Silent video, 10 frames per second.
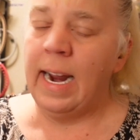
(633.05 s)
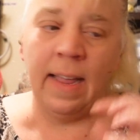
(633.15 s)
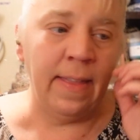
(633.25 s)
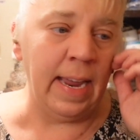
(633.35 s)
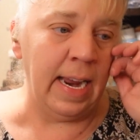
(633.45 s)

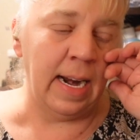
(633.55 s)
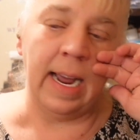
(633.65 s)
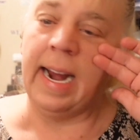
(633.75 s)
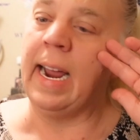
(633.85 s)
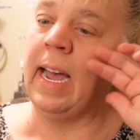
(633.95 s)
and then
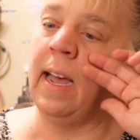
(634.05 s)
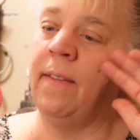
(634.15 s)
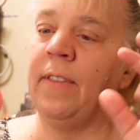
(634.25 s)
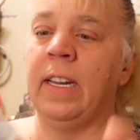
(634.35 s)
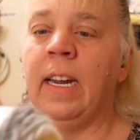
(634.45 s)
I
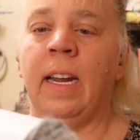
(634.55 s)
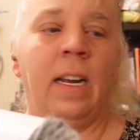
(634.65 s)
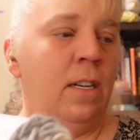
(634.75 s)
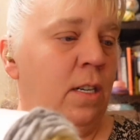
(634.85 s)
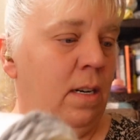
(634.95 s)
have
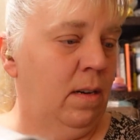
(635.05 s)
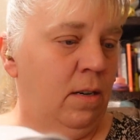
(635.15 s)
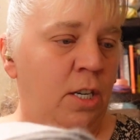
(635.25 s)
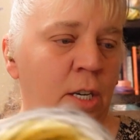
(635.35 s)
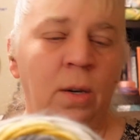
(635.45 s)
the
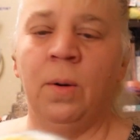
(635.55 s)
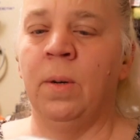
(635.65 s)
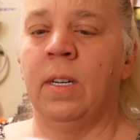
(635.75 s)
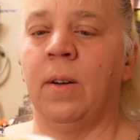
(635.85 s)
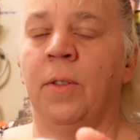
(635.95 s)

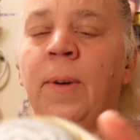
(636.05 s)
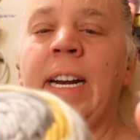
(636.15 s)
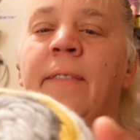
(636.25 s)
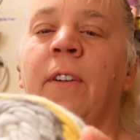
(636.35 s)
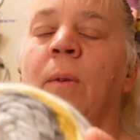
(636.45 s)

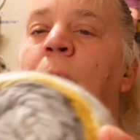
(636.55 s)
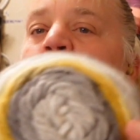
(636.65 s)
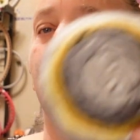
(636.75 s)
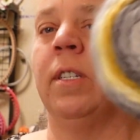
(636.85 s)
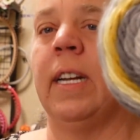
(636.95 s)
3 different
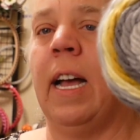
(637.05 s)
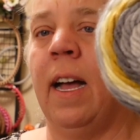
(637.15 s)
rolls